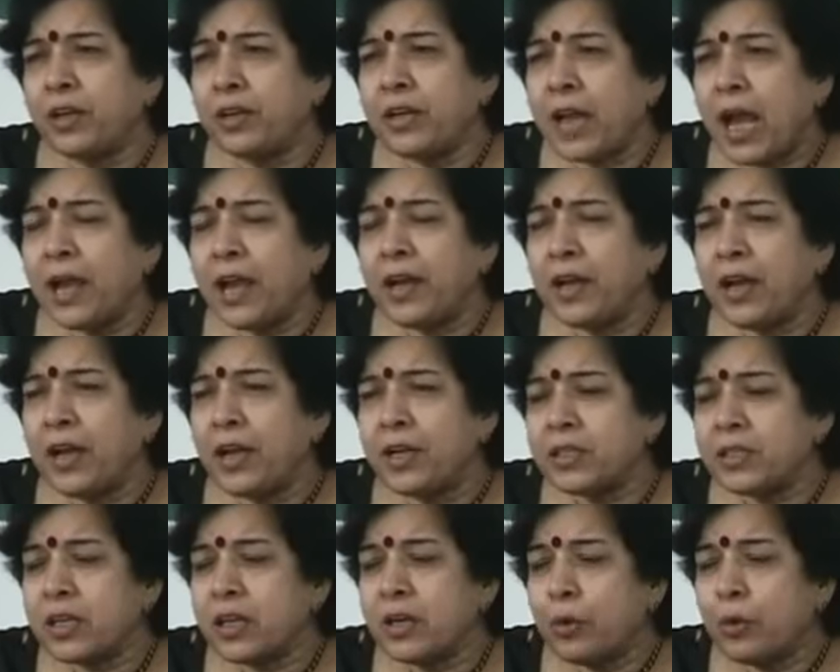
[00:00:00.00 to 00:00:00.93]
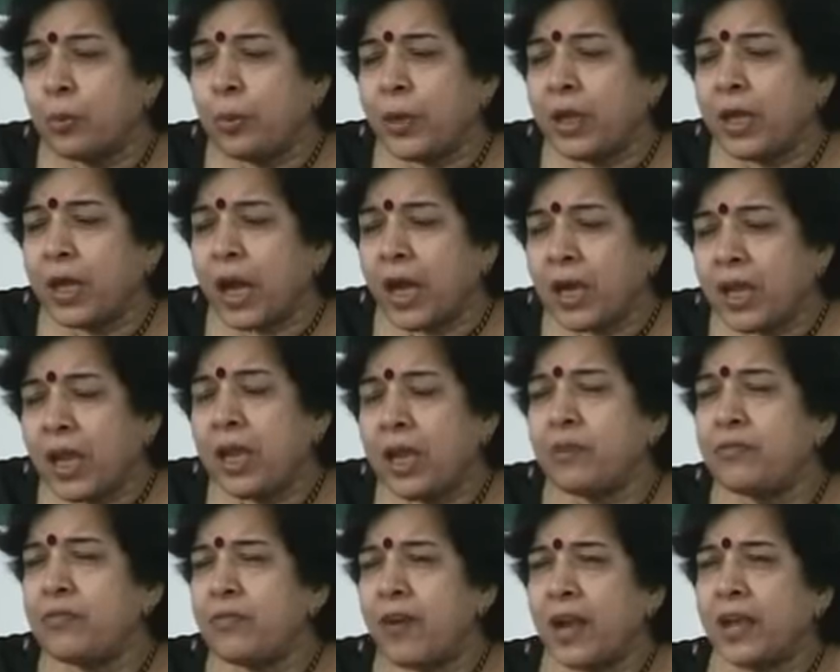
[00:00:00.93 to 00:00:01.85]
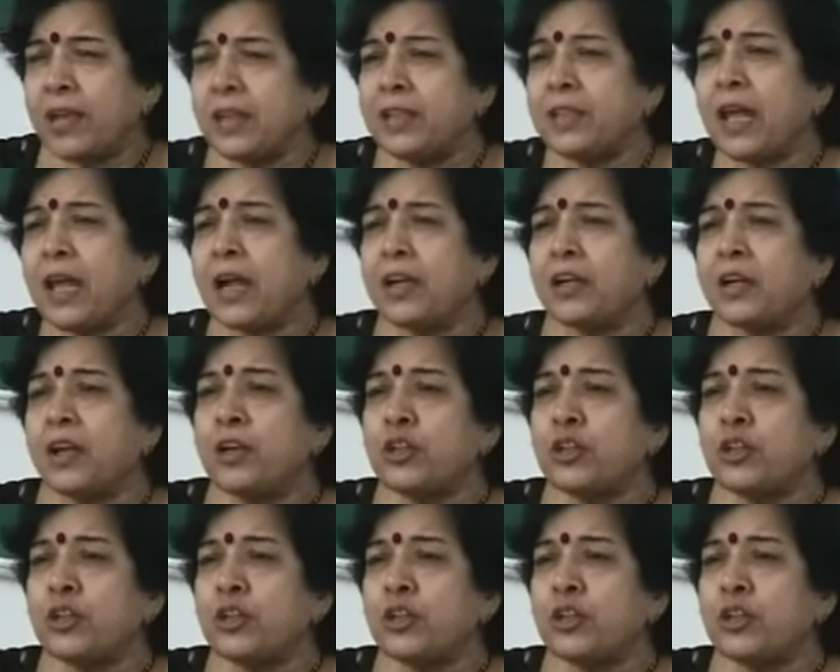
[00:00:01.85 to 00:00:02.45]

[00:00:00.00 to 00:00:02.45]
Nayanars, we again find that